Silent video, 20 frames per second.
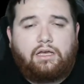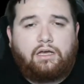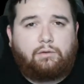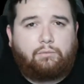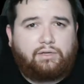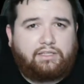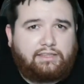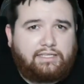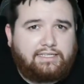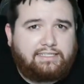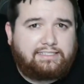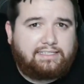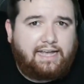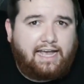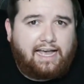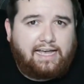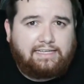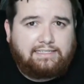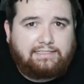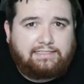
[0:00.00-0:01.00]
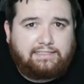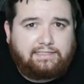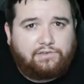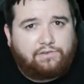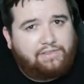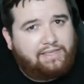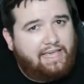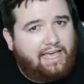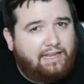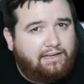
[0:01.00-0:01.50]
with his guys near
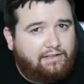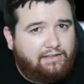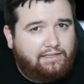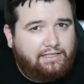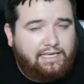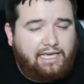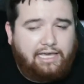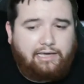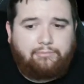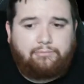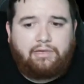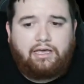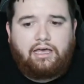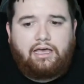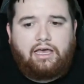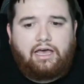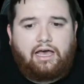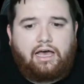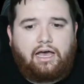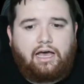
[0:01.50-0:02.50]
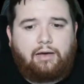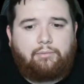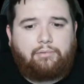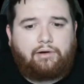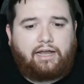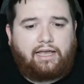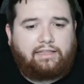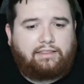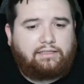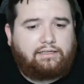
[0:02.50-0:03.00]
the end of the game,
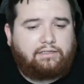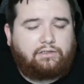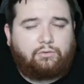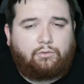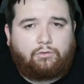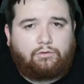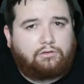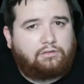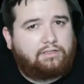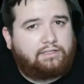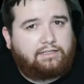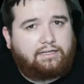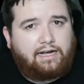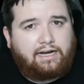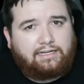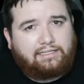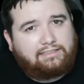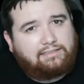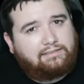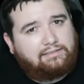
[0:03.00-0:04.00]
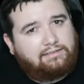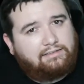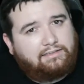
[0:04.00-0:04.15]
but I think New Orleans kind of,